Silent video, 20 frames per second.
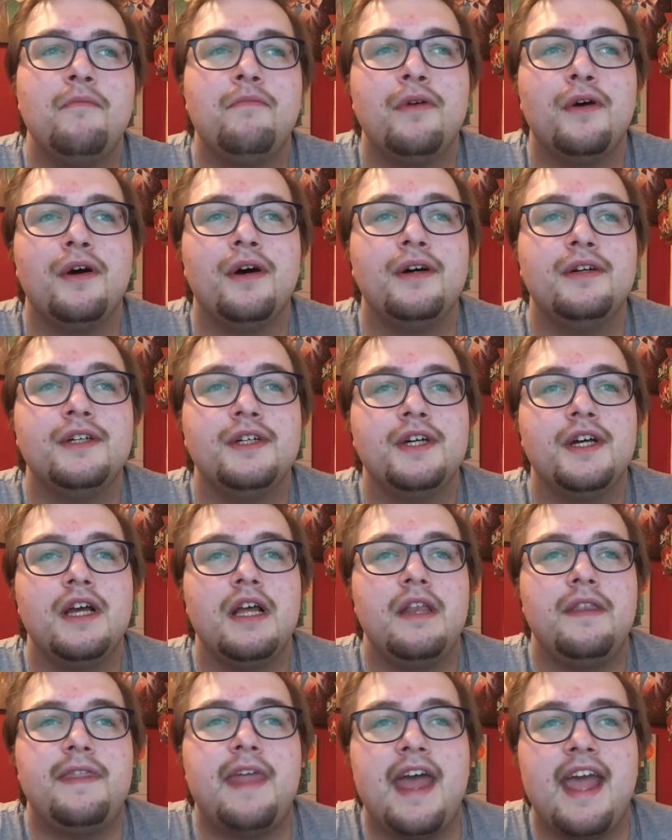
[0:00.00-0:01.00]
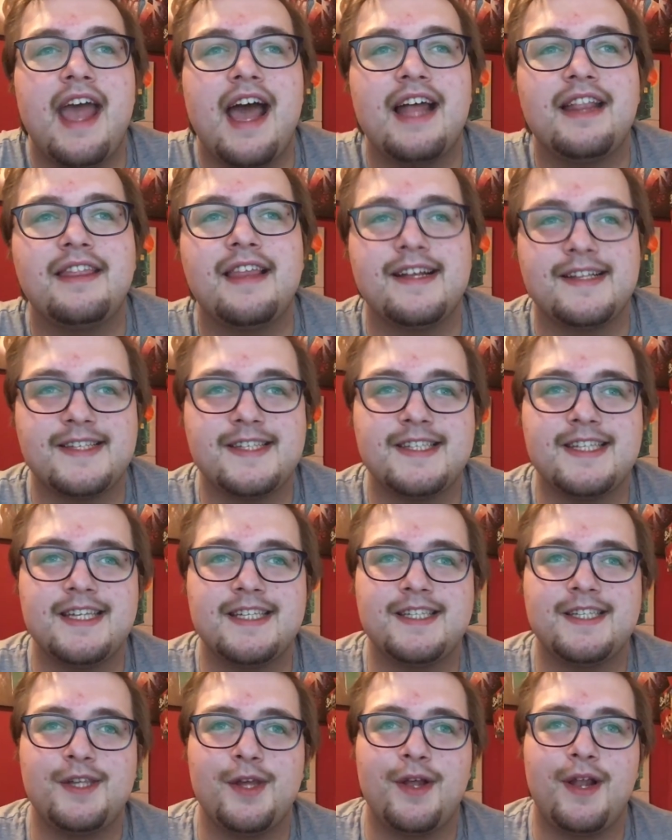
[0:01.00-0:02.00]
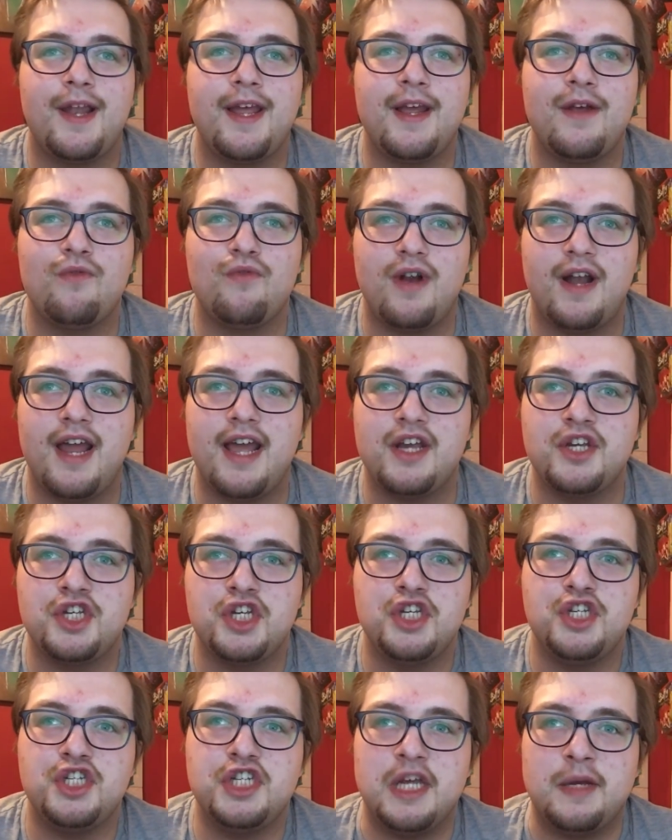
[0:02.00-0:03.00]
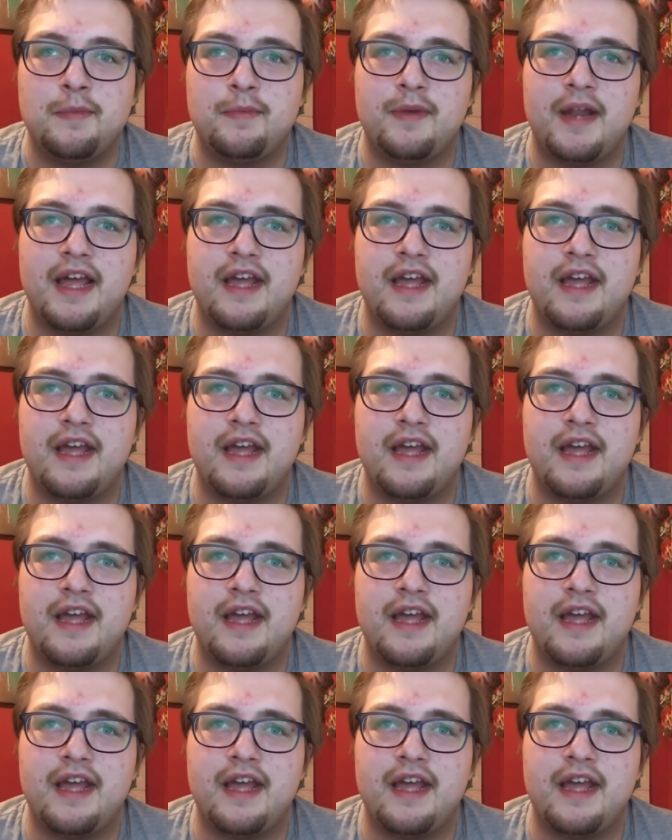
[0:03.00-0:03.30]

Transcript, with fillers: but they had that sisterly relationship.